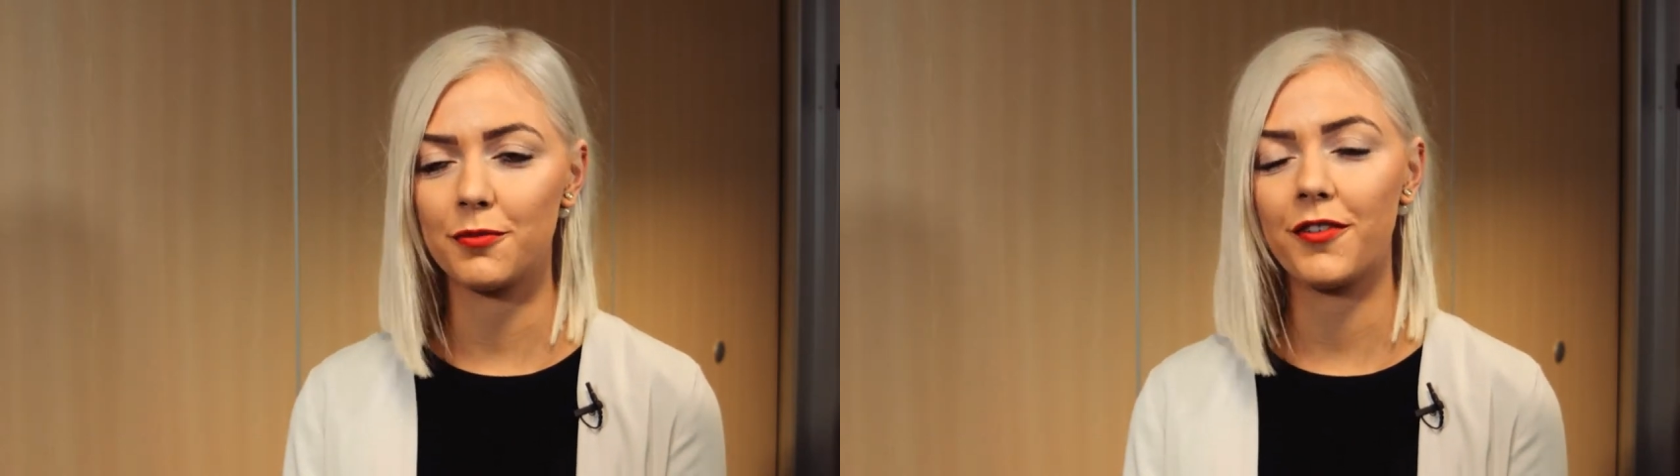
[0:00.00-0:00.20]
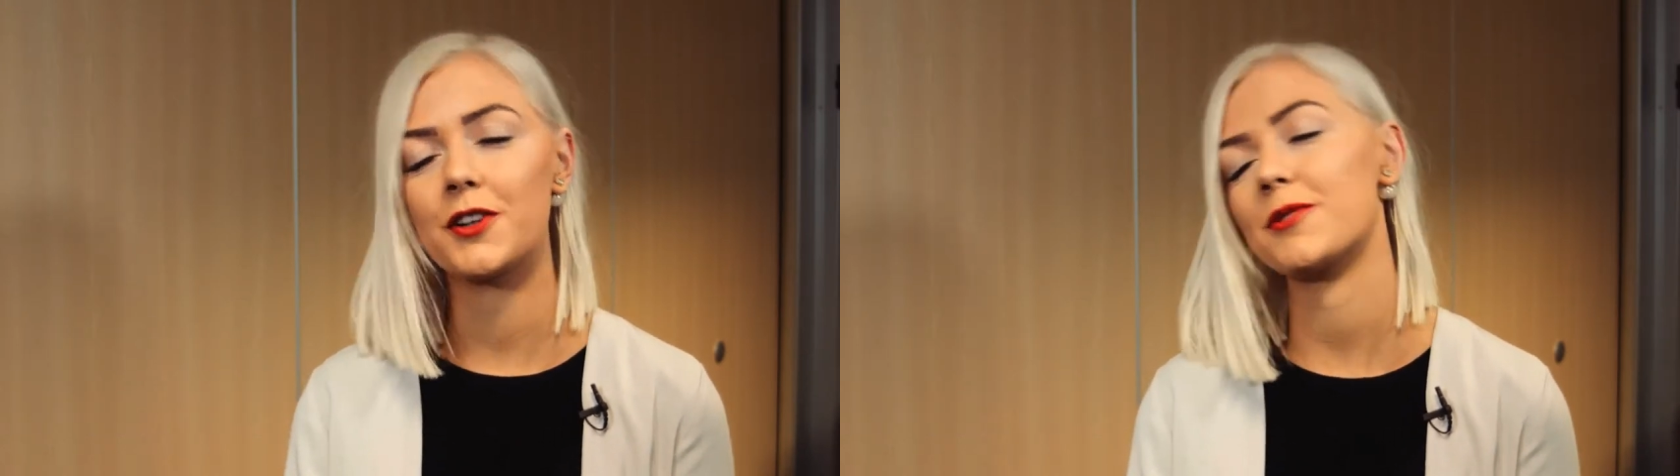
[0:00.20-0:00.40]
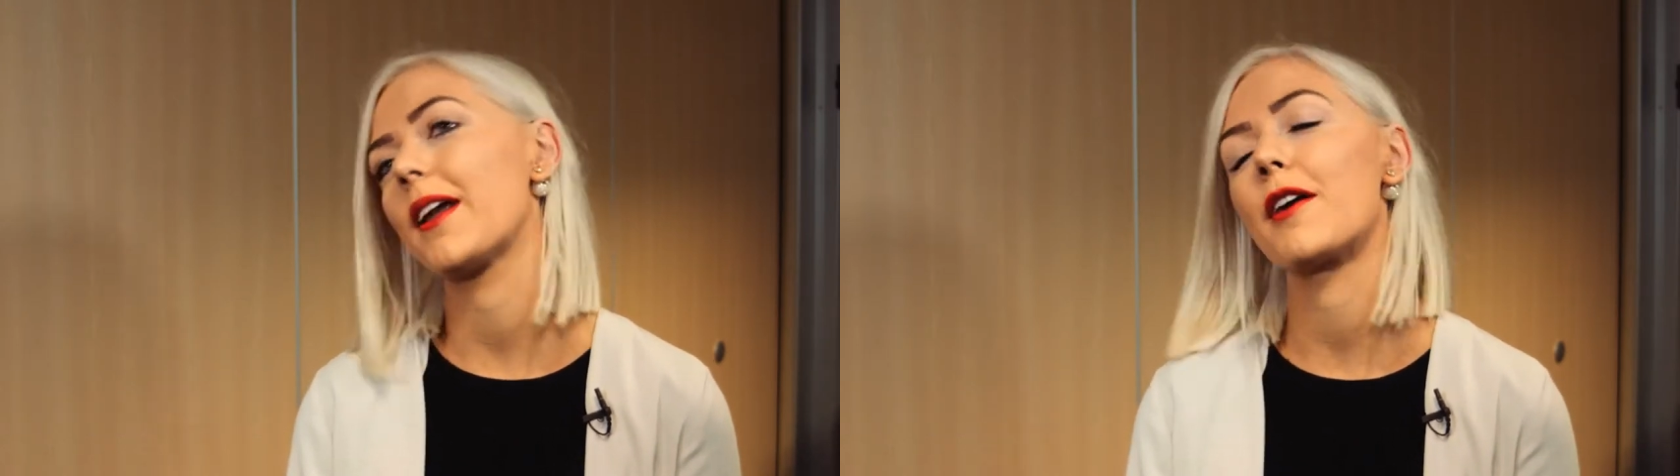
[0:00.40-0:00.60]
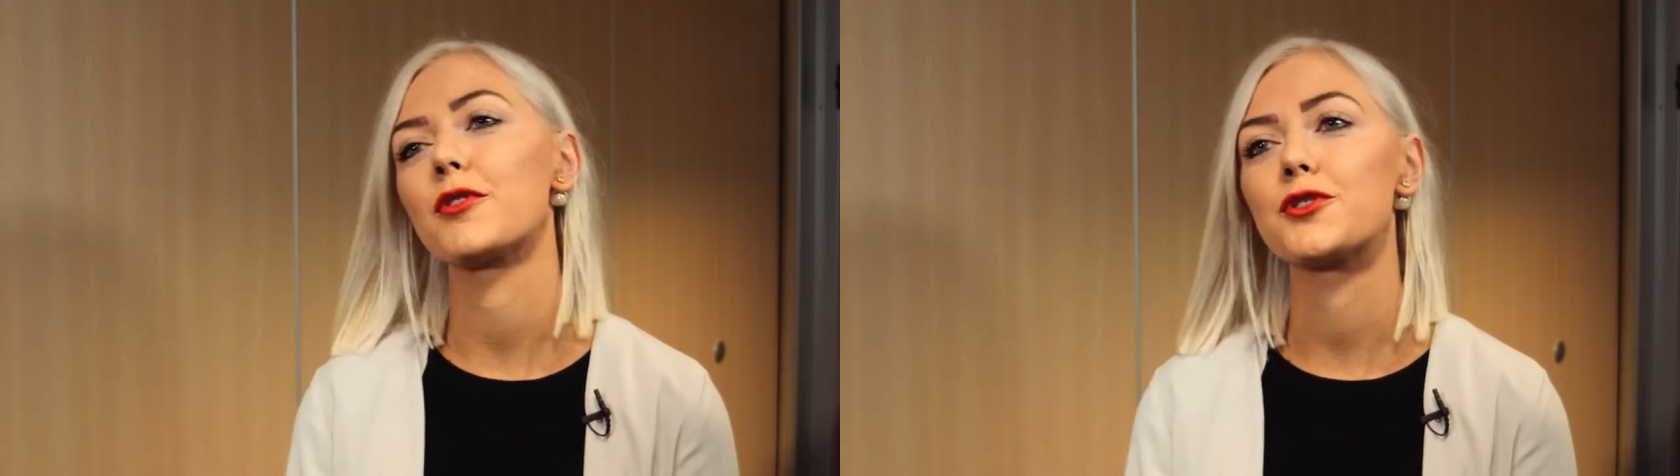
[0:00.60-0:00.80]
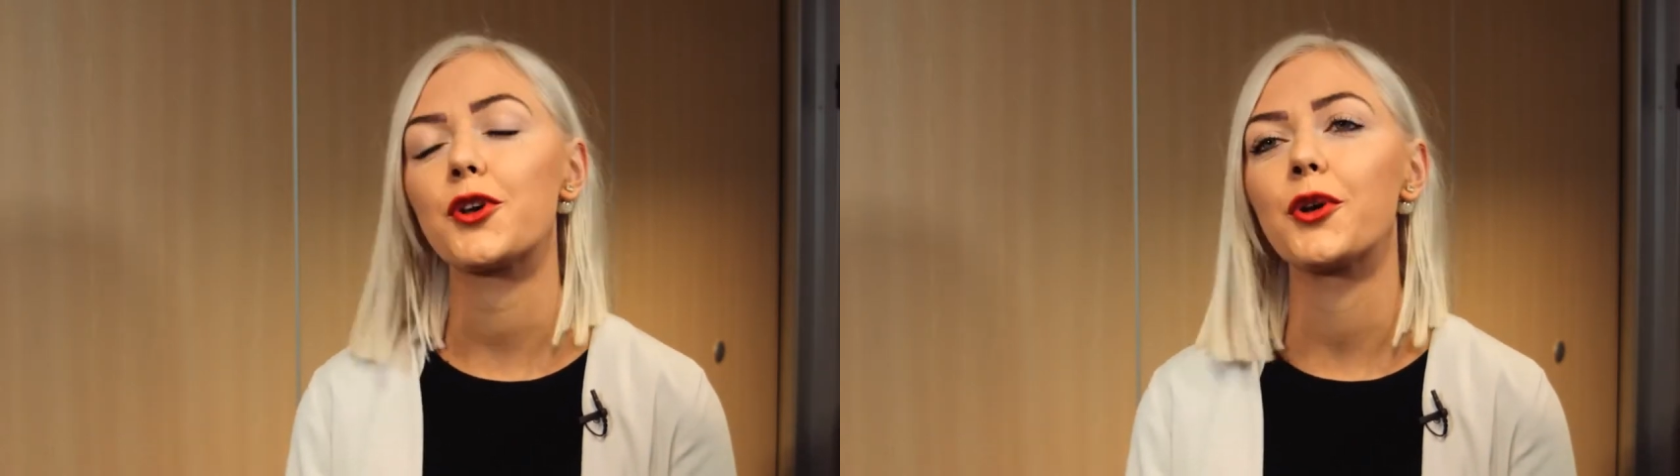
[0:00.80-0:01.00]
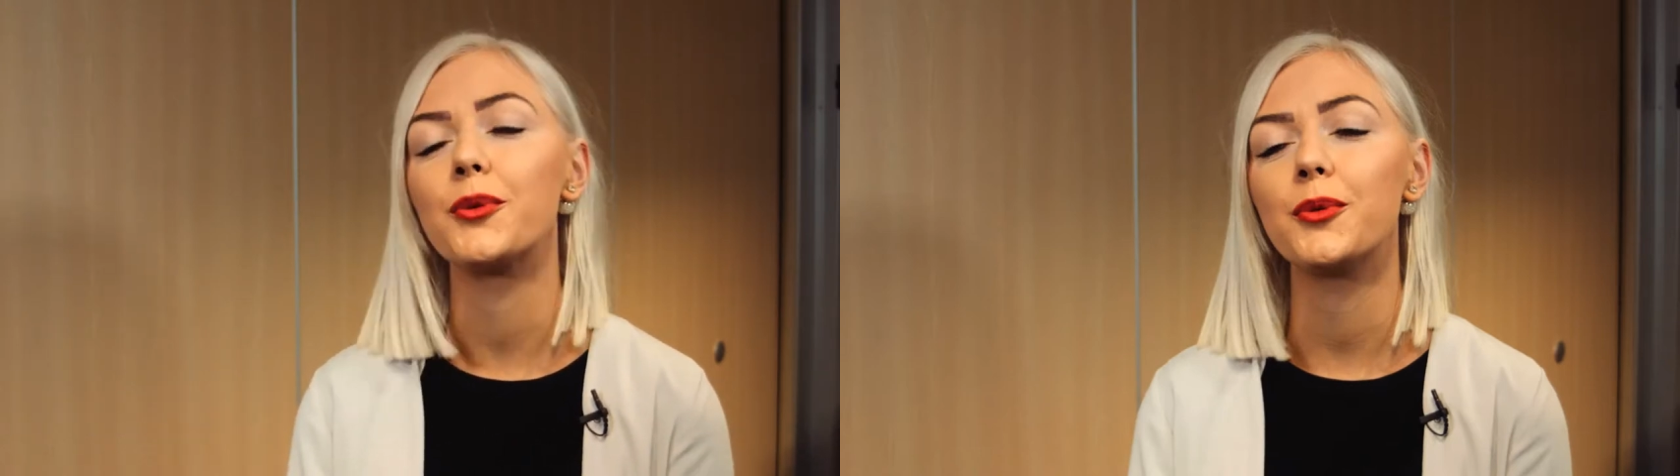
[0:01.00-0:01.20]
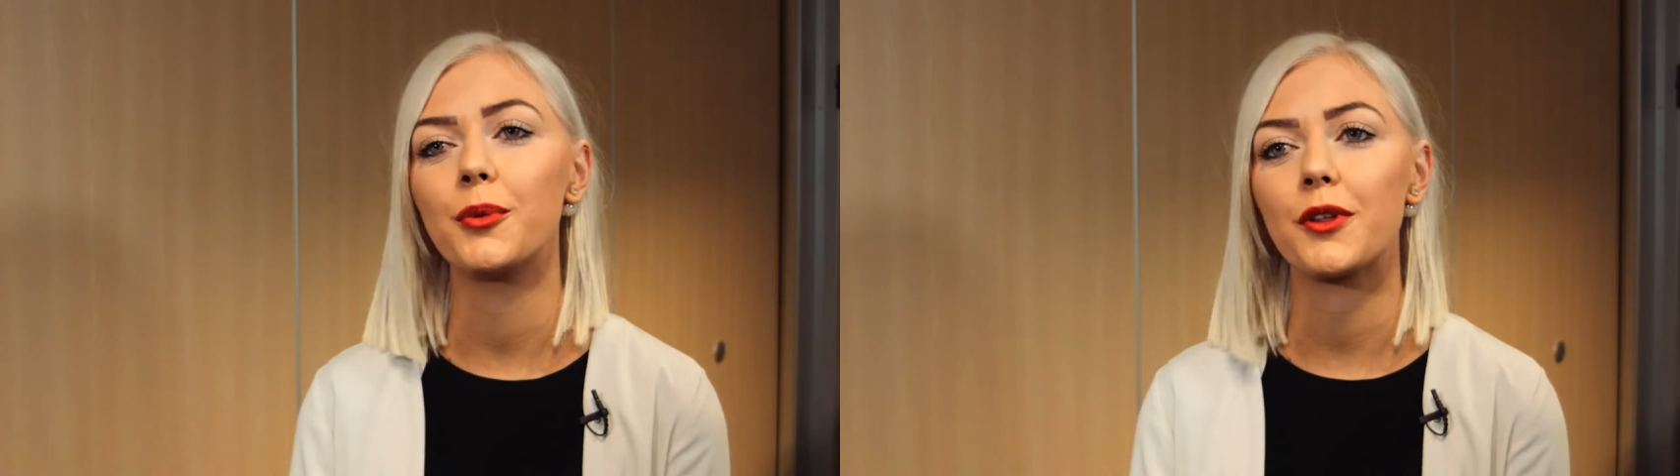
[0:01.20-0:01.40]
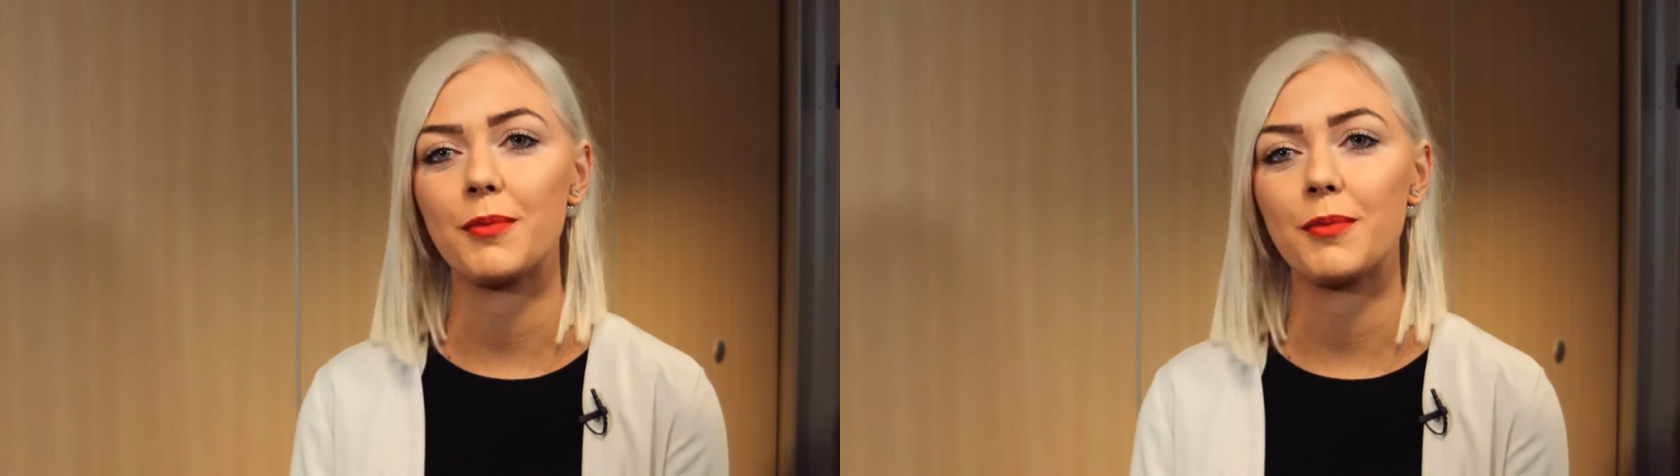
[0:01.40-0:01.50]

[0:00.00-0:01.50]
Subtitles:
finished my level 2 with